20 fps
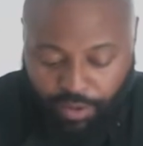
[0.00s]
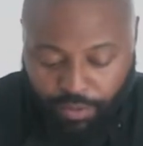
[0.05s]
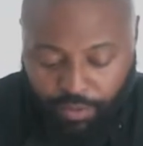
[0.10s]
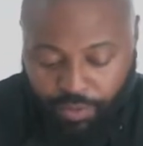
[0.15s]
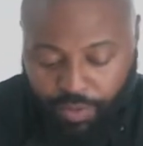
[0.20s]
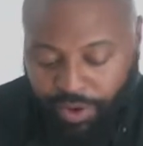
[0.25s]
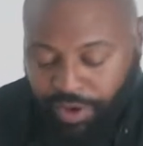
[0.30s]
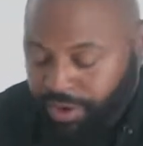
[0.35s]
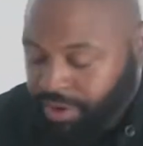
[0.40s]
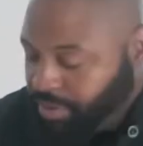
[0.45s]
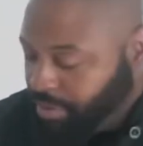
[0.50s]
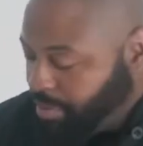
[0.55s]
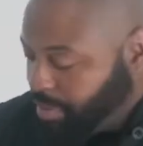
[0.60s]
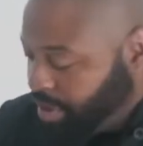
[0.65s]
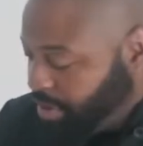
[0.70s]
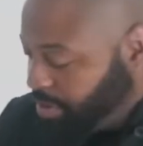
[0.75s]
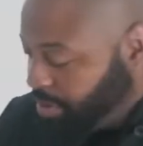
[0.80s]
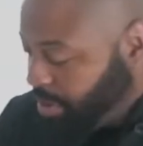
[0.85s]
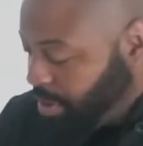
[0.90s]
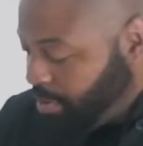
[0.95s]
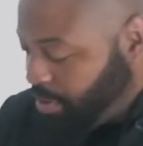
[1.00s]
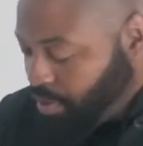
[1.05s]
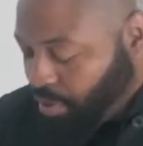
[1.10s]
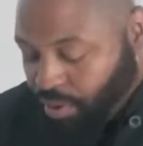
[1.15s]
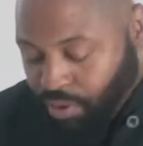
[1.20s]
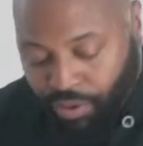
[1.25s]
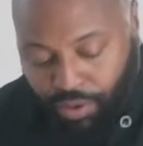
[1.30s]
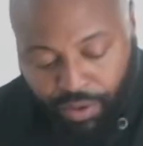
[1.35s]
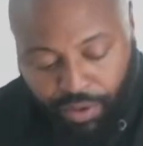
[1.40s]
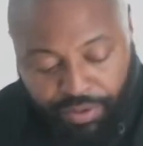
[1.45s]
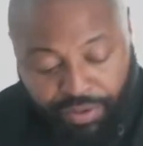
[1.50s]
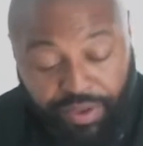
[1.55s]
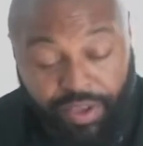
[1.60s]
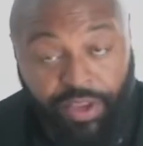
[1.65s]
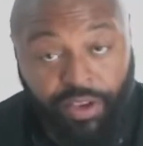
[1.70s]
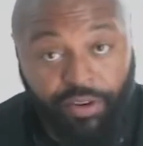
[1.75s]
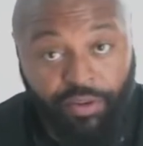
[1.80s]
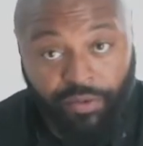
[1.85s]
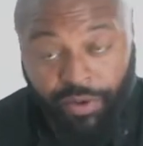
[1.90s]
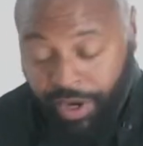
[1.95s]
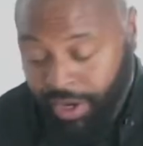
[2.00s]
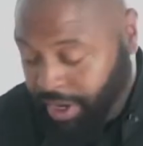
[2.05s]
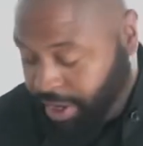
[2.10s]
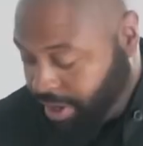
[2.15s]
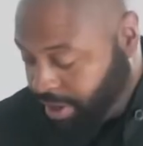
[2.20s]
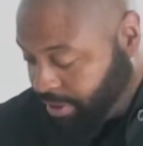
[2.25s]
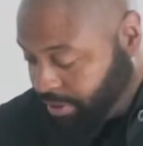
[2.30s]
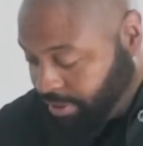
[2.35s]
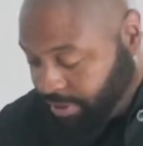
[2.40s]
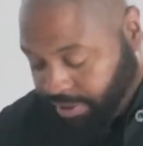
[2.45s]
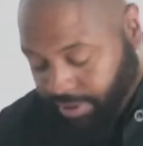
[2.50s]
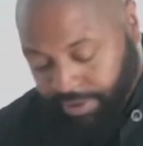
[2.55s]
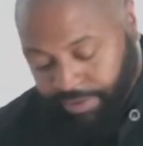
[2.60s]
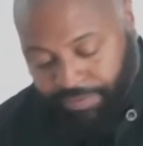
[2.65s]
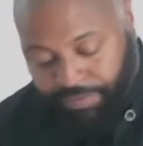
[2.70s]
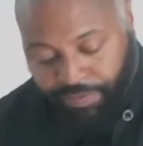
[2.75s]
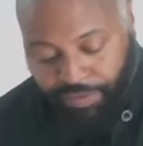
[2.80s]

we're going to mix up all the ingredients.